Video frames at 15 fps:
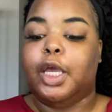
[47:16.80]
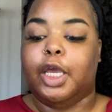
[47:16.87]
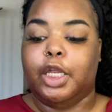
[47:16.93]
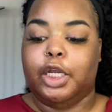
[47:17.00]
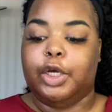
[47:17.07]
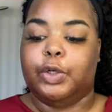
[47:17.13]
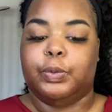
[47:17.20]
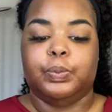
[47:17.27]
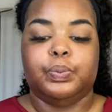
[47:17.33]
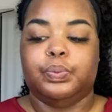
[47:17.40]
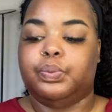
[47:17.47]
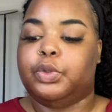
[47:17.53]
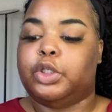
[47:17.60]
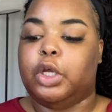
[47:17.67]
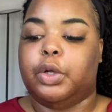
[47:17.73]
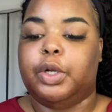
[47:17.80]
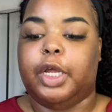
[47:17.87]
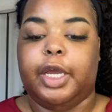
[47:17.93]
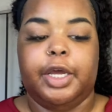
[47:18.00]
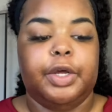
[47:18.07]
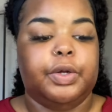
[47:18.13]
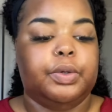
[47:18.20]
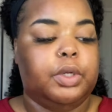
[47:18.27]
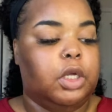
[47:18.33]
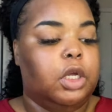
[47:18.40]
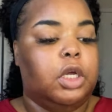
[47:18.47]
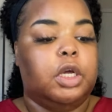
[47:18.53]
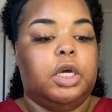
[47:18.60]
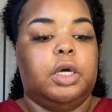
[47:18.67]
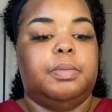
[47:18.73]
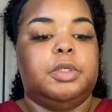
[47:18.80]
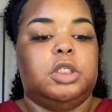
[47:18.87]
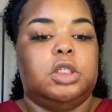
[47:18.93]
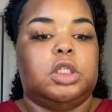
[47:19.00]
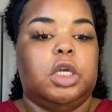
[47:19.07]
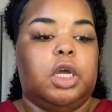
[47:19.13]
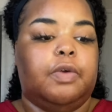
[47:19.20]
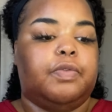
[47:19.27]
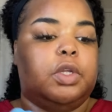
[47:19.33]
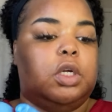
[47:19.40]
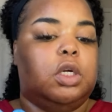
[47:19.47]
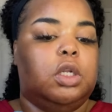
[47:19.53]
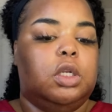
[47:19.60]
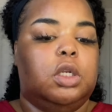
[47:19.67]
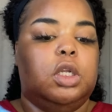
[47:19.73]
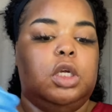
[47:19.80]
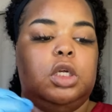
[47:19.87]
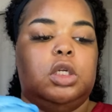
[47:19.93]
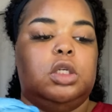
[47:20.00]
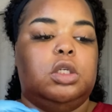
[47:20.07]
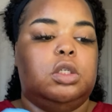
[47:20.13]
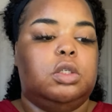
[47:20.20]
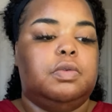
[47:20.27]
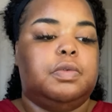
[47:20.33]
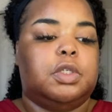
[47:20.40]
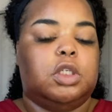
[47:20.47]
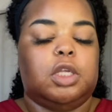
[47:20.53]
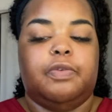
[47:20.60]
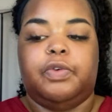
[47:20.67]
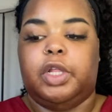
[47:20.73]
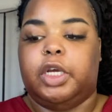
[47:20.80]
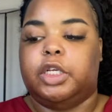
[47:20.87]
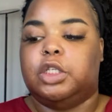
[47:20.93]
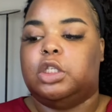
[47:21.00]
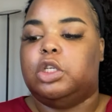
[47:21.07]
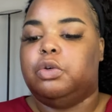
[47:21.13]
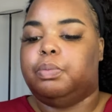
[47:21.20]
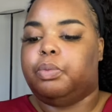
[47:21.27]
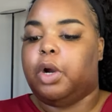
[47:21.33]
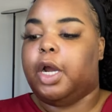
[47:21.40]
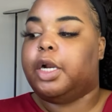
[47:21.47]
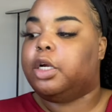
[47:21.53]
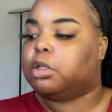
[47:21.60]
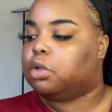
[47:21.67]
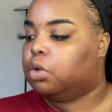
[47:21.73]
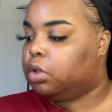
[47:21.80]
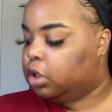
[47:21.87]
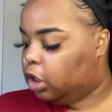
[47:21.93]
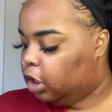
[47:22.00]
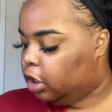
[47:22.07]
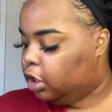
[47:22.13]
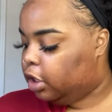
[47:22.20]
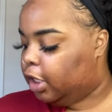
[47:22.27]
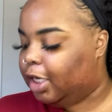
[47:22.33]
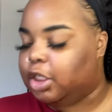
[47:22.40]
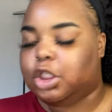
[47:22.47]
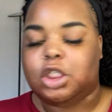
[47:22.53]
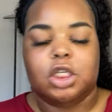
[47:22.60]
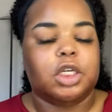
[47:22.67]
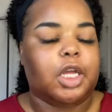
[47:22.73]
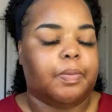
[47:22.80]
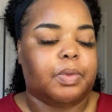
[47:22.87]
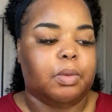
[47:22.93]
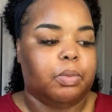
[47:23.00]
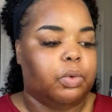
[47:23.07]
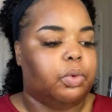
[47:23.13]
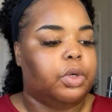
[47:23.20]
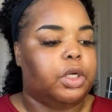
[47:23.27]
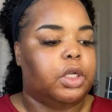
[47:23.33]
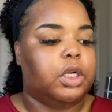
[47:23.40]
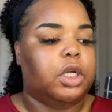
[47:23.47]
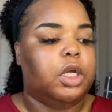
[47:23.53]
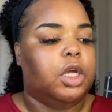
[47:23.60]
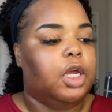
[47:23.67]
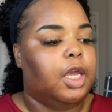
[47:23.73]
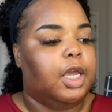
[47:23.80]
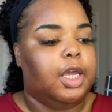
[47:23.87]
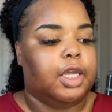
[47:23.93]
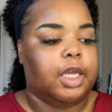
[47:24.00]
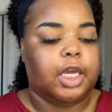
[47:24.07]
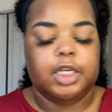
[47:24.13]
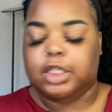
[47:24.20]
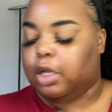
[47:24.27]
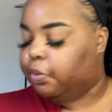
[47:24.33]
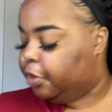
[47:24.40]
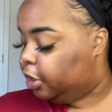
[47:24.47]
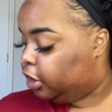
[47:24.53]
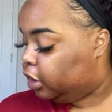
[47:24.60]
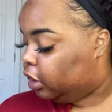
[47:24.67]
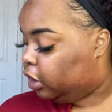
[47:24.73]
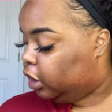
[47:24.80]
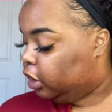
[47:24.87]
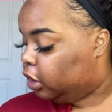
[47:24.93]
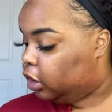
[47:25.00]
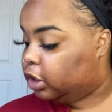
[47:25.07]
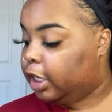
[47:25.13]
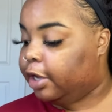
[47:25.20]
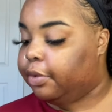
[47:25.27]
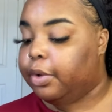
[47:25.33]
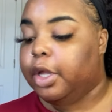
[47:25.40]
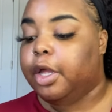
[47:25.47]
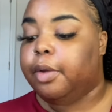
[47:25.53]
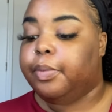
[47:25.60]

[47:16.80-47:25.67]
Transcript: Anywho, so now I'm gonna just take off the gloves because I feel like there's still product on there and I should have kept them on in case I wanted to clean this out.